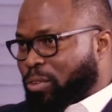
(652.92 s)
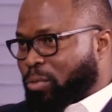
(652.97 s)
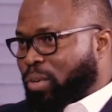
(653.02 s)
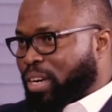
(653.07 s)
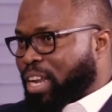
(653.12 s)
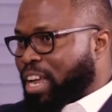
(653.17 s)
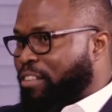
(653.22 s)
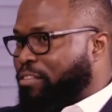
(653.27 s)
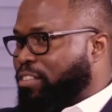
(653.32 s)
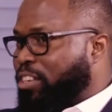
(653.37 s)

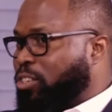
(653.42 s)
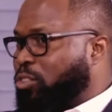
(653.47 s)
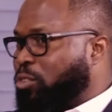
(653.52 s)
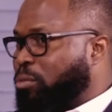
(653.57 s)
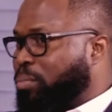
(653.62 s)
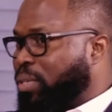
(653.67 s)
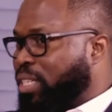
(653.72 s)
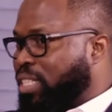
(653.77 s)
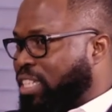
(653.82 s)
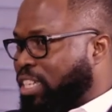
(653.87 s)
With every
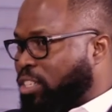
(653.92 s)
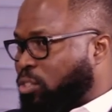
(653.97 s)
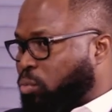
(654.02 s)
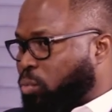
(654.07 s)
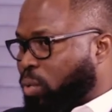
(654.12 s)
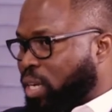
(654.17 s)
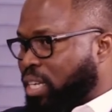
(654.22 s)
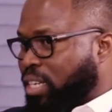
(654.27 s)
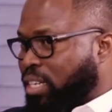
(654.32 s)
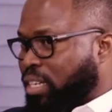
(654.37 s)
new business
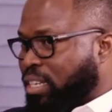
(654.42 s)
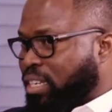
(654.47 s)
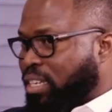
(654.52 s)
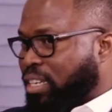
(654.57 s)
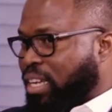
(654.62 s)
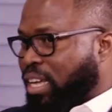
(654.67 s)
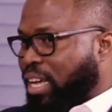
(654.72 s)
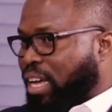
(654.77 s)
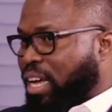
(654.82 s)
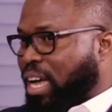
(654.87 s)
win,
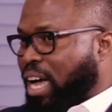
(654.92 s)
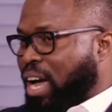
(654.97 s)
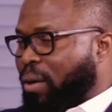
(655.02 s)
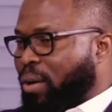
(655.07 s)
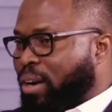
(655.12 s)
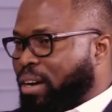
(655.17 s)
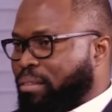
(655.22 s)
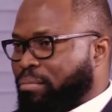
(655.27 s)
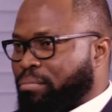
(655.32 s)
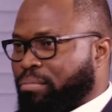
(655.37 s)

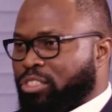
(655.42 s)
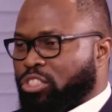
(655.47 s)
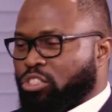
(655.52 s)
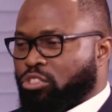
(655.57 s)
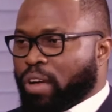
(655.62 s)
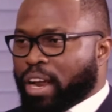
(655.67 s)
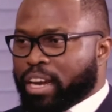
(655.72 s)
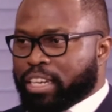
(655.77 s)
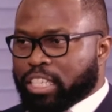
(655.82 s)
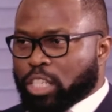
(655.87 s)
our
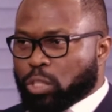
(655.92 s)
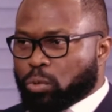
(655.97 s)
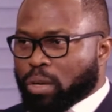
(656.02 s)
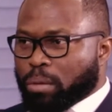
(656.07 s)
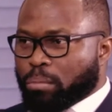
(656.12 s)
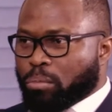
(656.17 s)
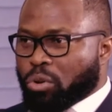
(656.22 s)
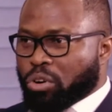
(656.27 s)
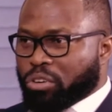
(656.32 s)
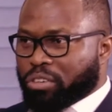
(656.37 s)
strategies
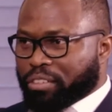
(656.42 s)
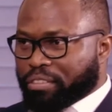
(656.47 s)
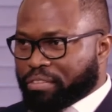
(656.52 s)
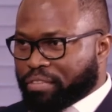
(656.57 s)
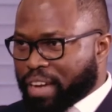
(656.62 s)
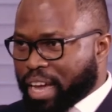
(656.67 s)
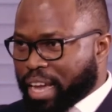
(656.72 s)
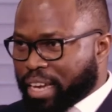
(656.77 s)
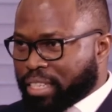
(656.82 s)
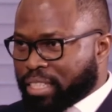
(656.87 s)
were more
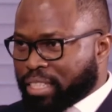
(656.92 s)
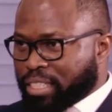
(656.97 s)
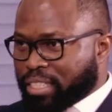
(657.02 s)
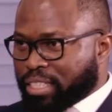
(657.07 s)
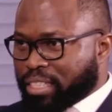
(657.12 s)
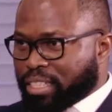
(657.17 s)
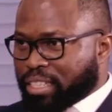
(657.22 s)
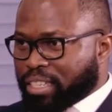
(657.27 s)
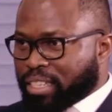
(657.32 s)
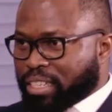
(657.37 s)
refined.
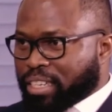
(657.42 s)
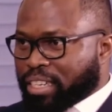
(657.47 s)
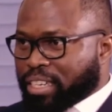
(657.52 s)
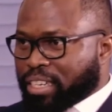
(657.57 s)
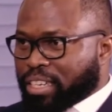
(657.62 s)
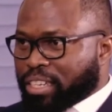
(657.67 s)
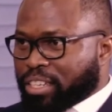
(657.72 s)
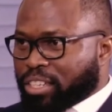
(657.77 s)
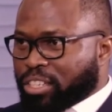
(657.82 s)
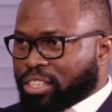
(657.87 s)

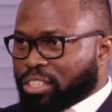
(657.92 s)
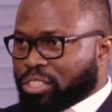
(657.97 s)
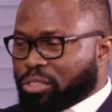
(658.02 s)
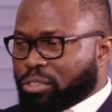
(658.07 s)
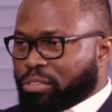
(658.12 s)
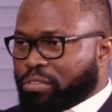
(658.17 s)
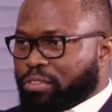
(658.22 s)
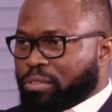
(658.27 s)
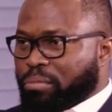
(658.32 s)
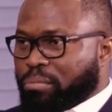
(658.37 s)

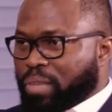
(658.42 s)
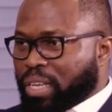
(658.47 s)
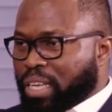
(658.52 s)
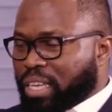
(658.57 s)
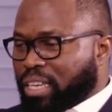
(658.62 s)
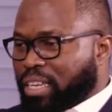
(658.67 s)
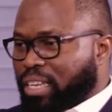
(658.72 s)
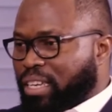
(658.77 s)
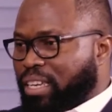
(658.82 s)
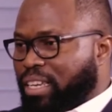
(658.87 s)
So for
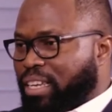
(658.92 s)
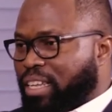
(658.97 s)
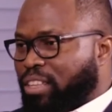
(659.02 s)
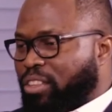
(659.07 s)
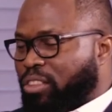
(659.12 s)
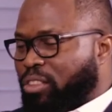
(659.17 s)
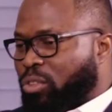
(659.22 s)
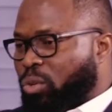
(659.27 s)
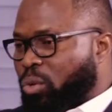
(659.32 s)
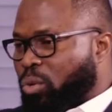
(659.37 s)
me,
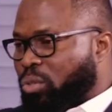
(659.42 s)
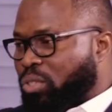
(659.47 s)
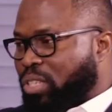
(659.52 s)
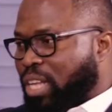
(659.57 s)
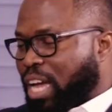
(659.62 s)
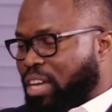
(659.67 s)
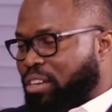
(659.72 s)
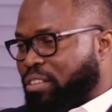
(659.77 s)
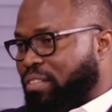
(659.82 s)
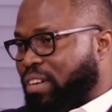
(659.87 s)
those
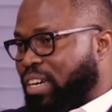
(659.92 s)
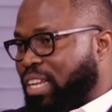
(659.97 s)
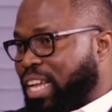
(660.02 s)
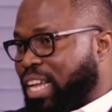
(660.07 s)
kind of